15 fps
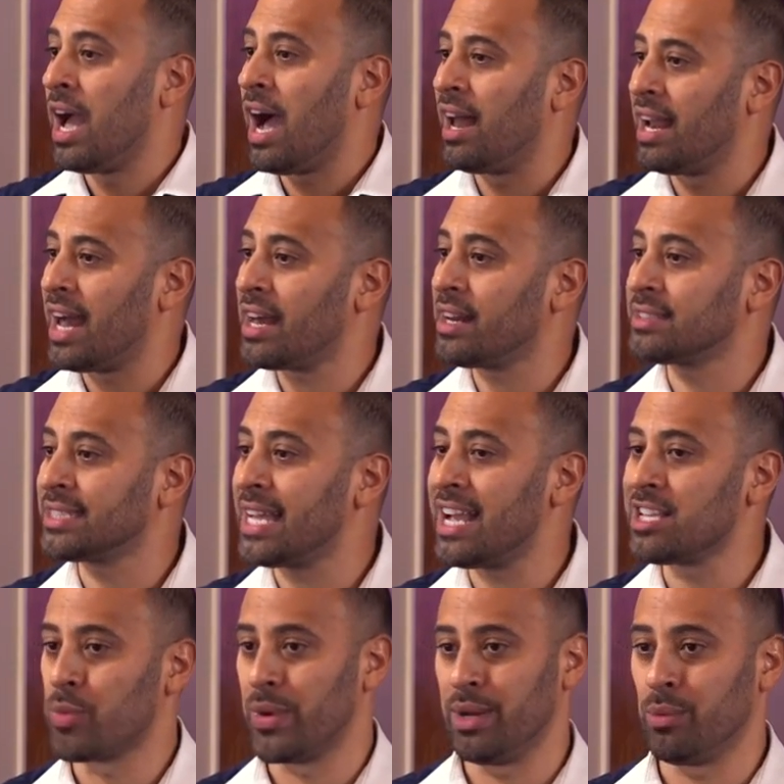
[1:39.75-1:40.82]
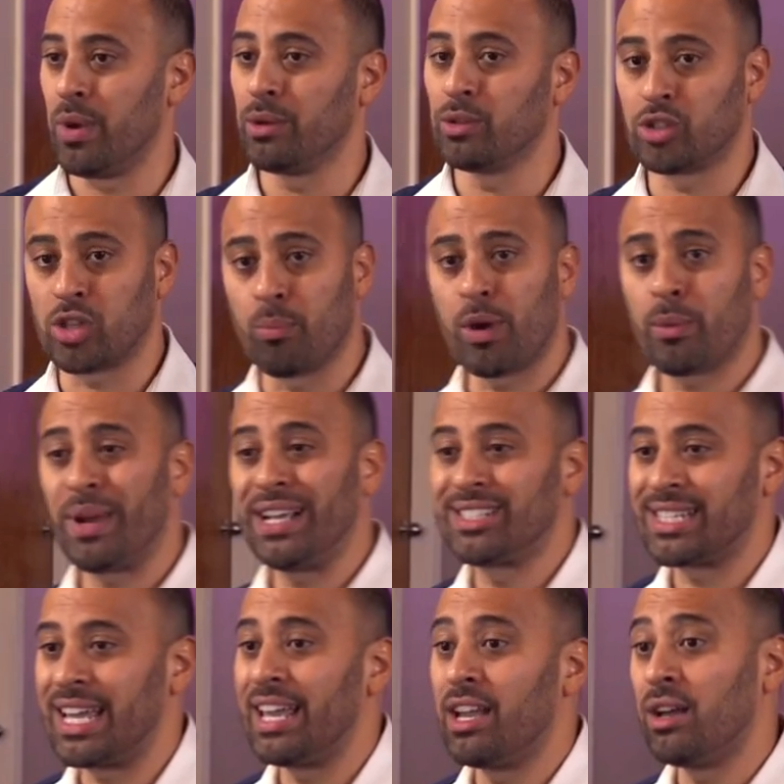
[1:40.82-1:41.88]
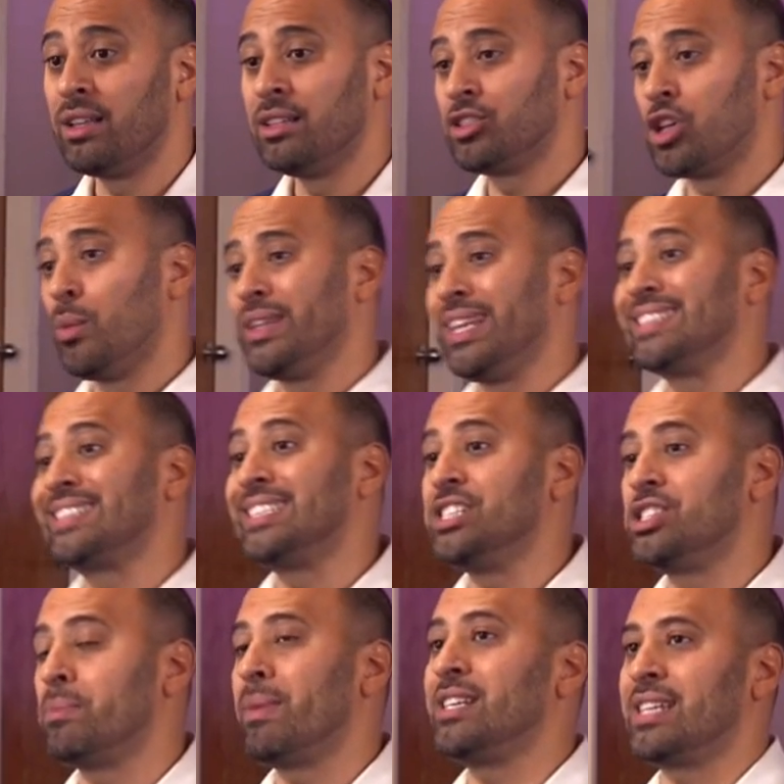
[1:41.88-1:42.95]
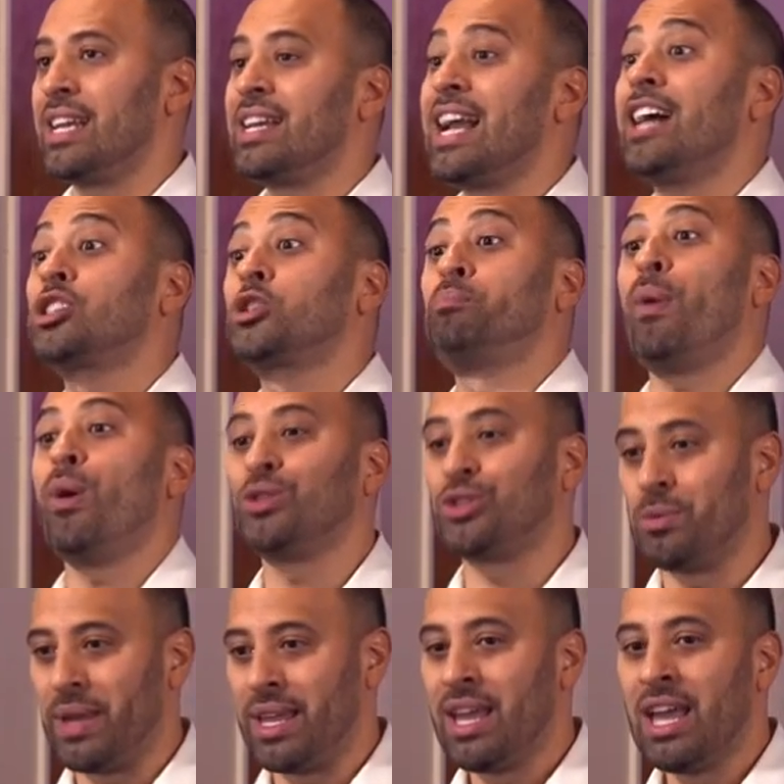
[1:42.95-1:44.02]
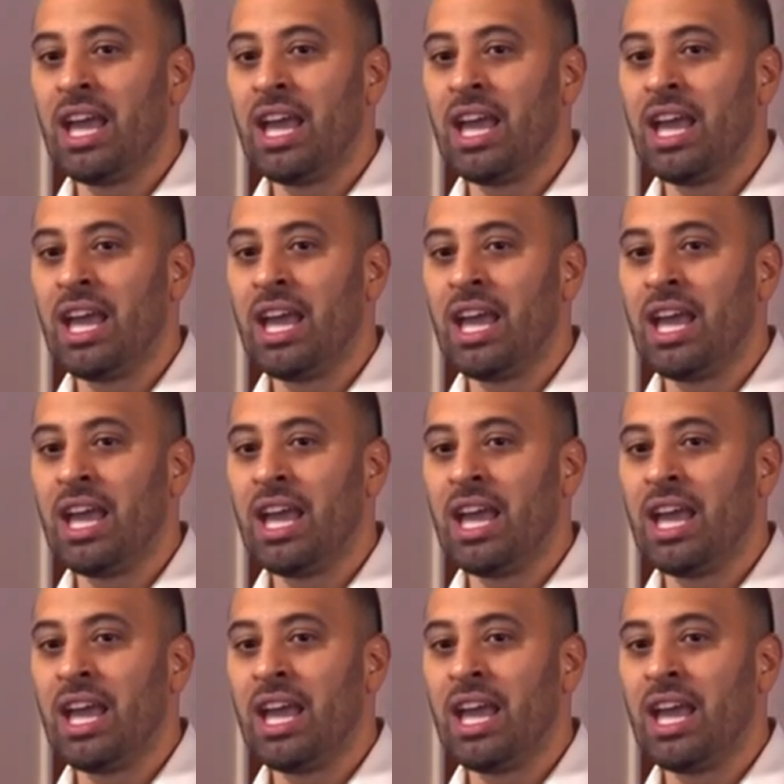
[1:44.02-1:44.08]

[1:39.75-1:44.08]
A lot of times when someone that's teaching might say, God spoke to me.